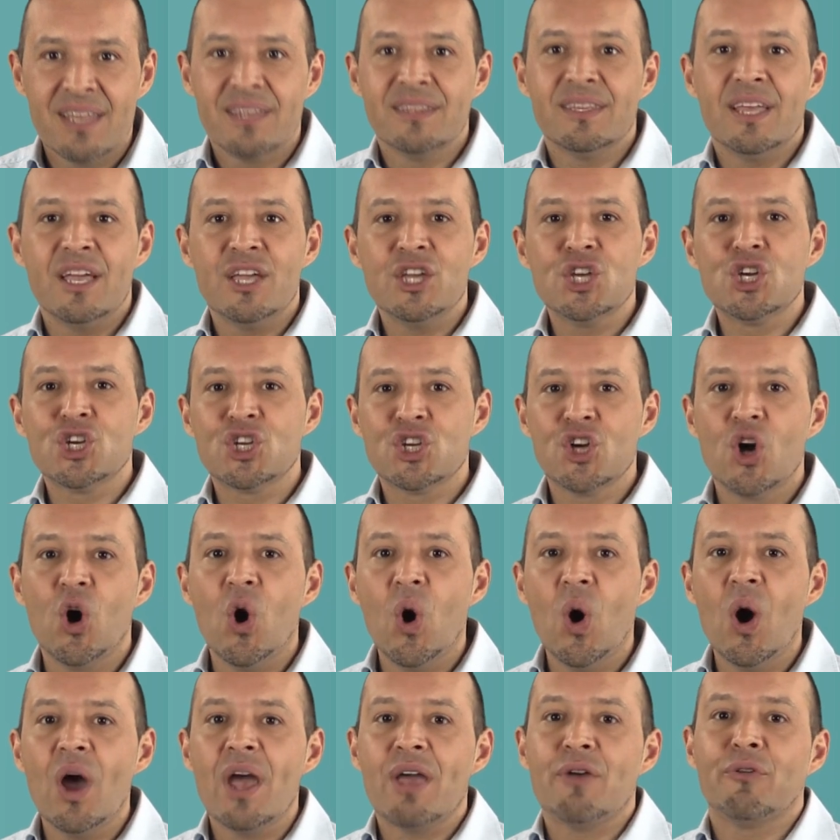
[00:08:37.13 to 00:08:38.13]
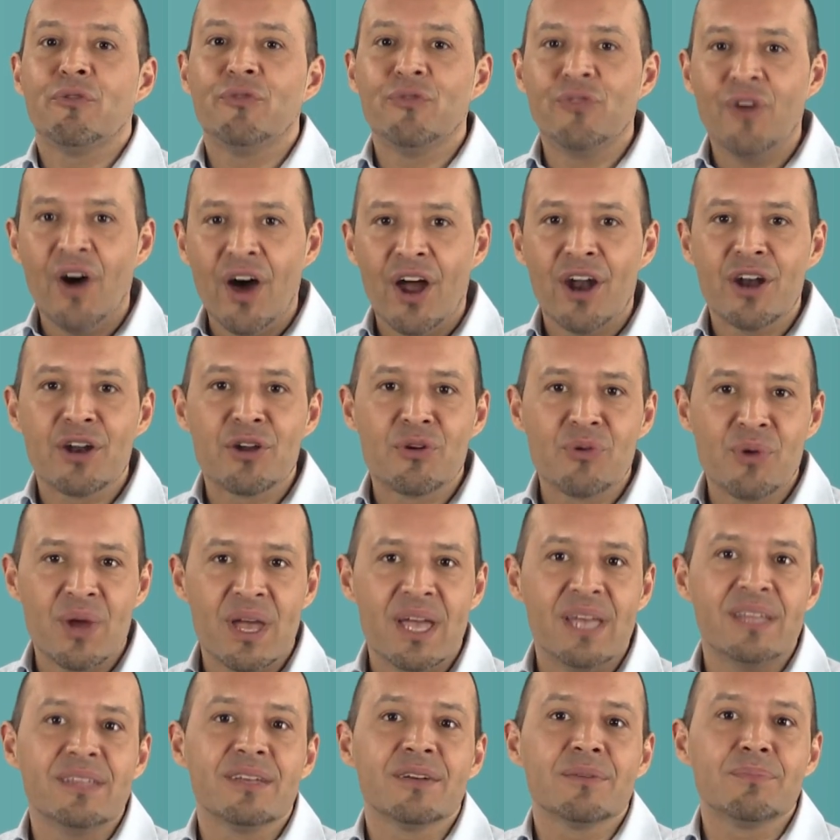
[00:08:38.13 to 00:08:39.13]
They show a far
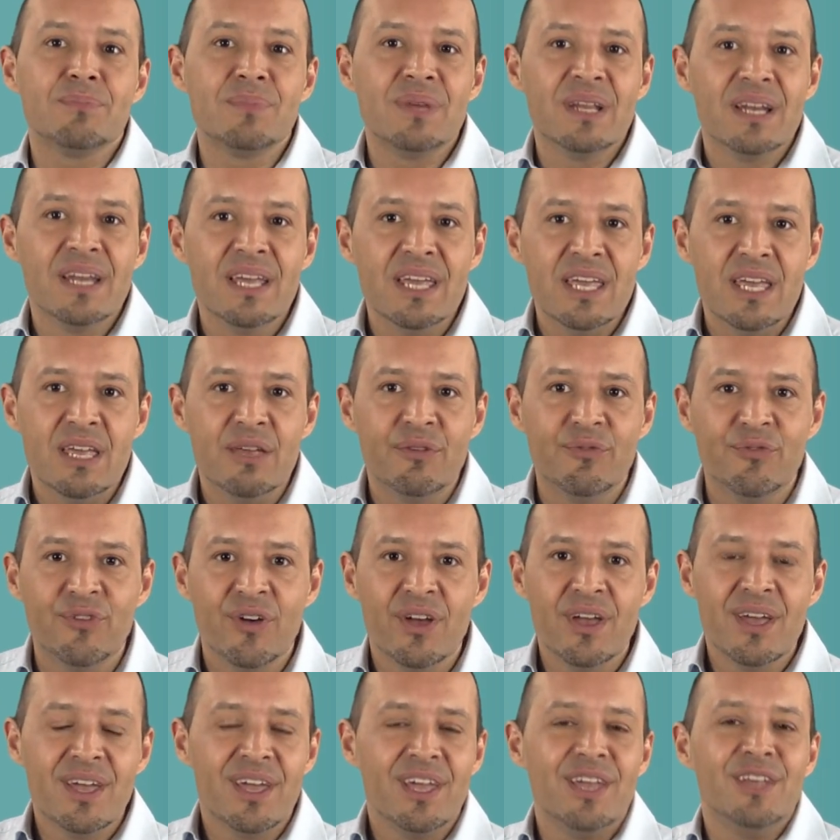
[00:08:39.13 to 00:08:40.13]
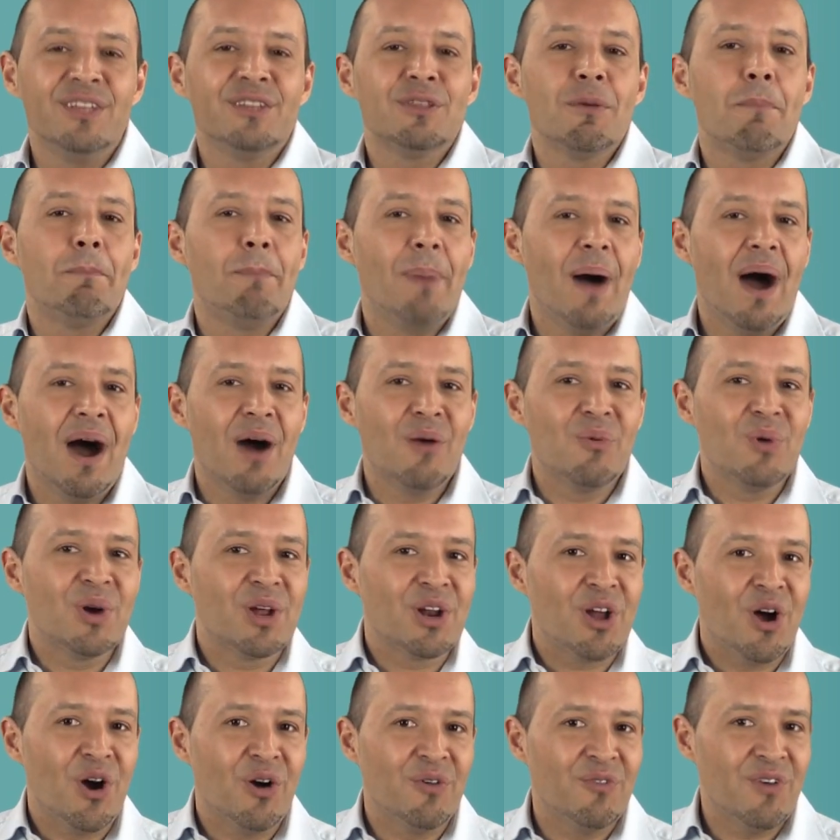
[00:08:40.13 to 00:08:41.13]
greater belief in the
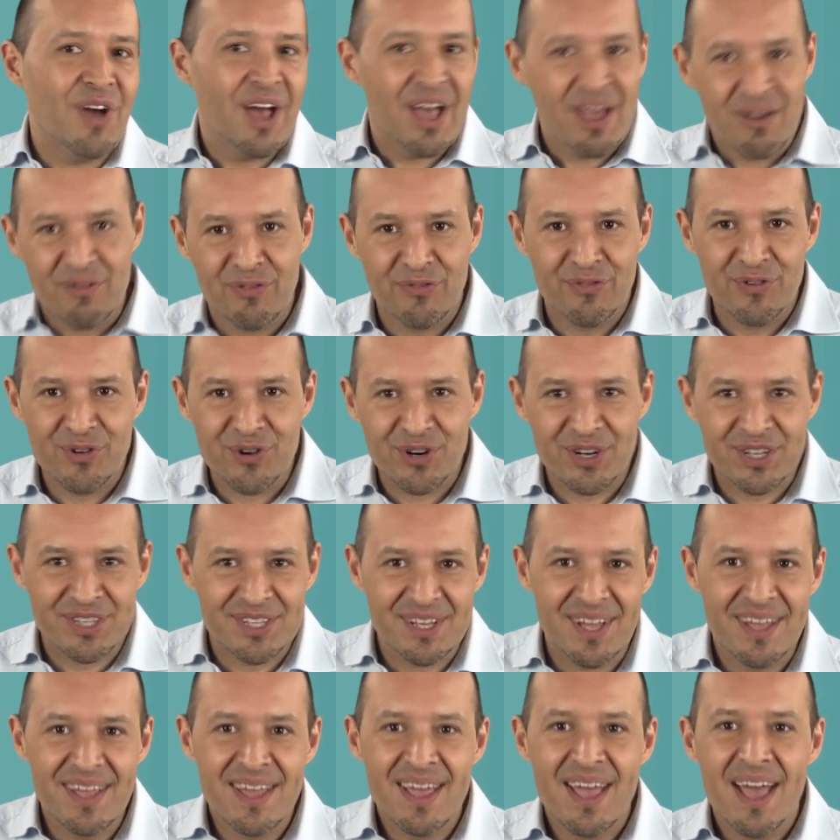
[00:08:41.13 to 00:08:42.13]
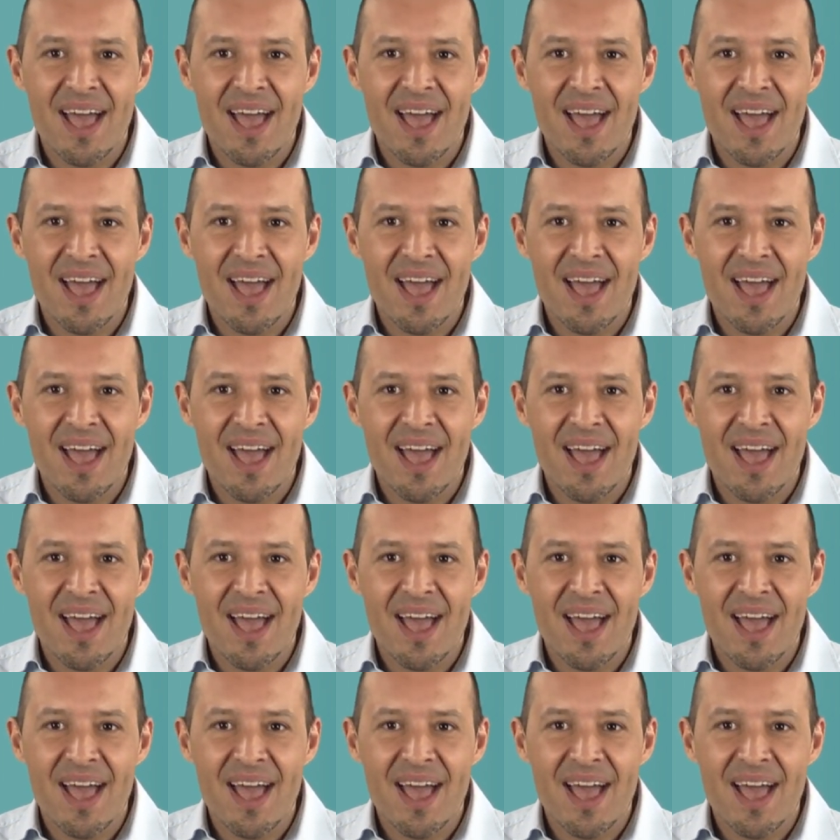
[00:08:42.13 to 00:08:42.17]
power of effort,